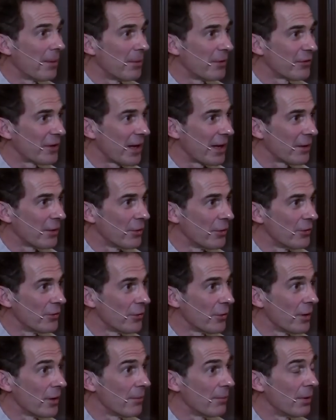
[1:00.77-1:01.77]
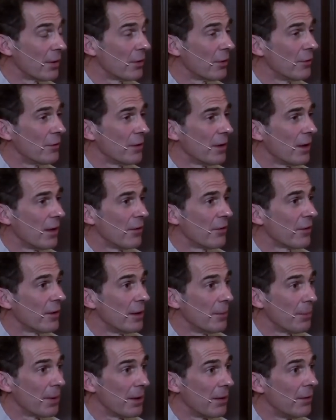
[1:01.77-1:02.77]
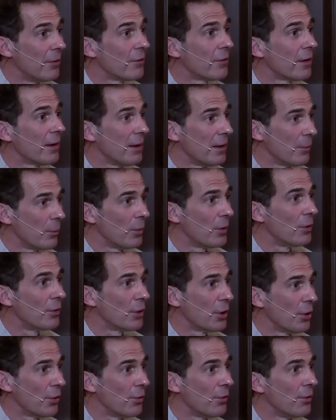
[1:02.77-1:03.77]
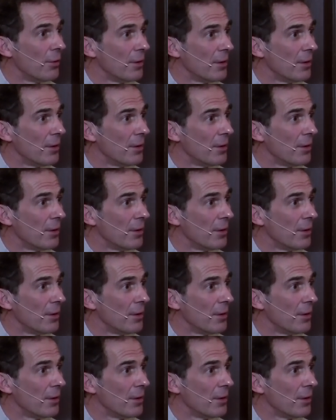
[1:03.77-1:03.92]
I must hang on to it, because it's an appearance. It will go.